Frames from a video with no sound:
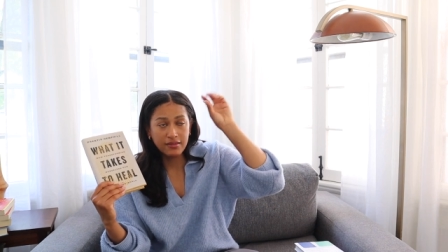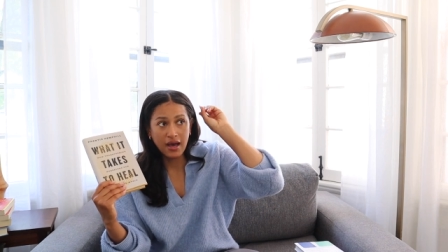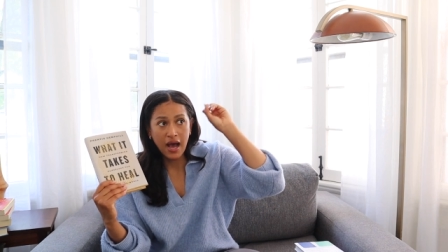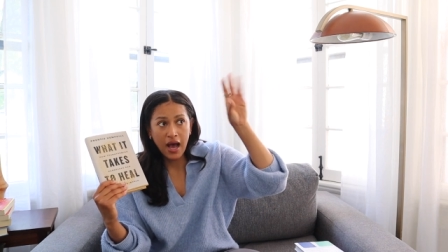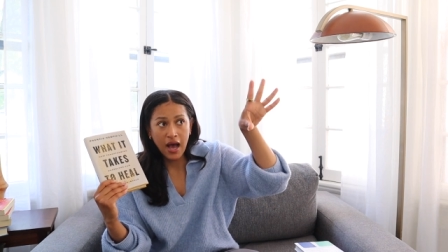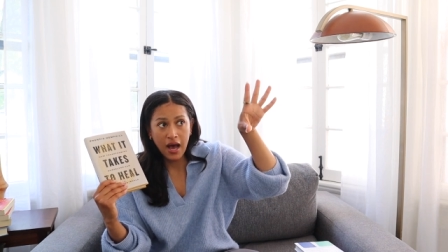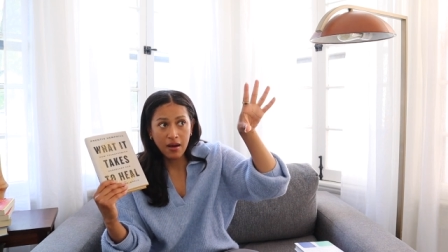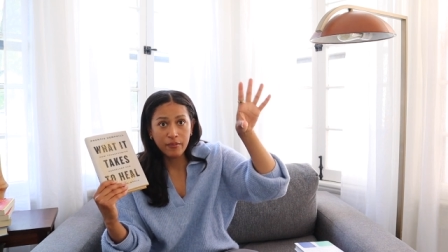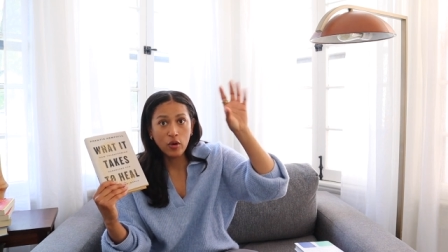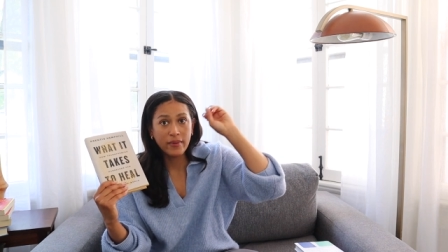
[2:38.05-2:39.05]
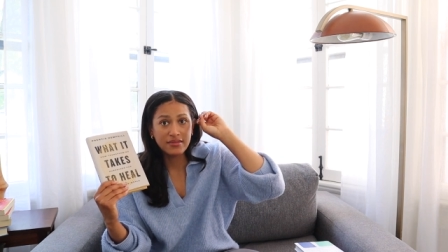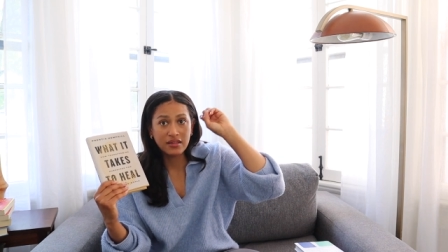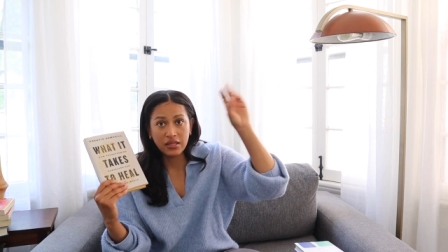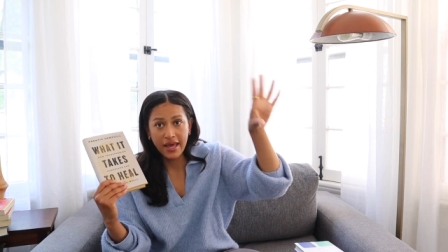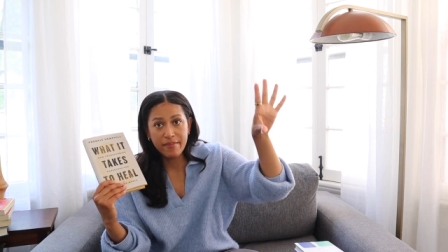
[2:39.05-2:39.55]
the aha moment, the
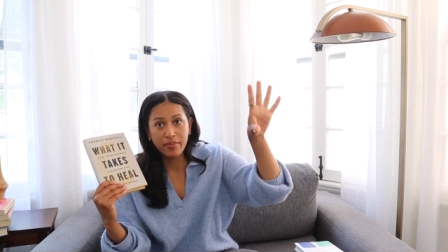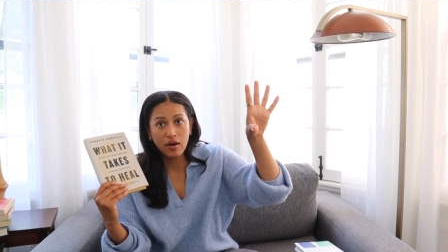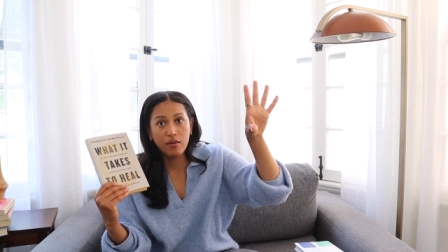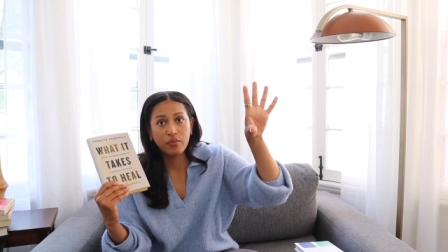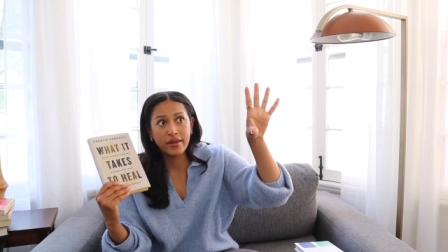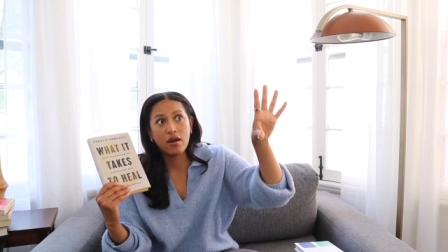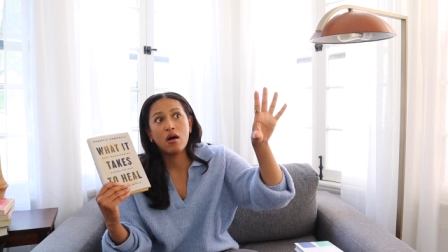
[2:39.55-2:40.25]
light bulb went